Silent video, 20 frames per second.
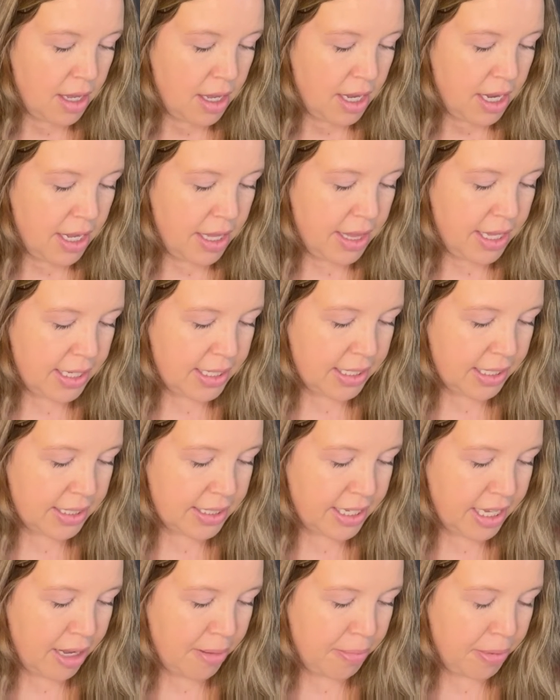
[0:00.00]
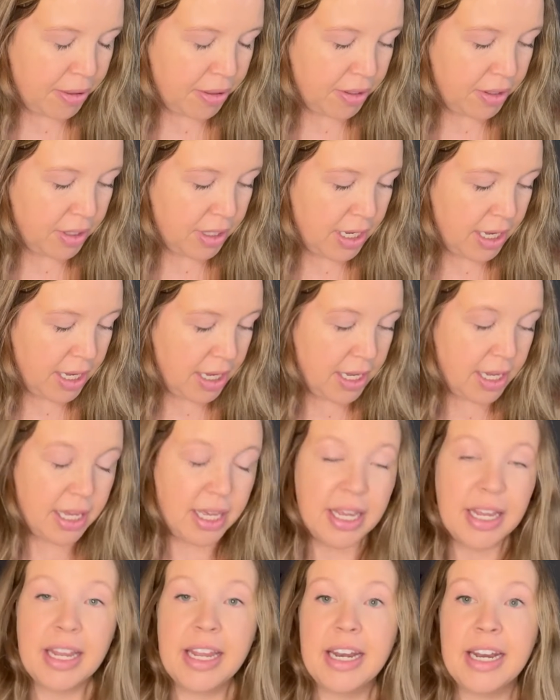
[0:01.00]
In this example,
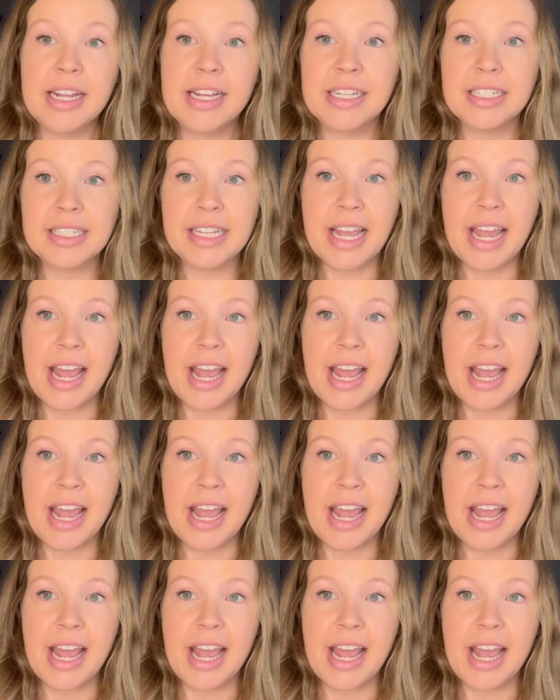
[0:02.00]
it is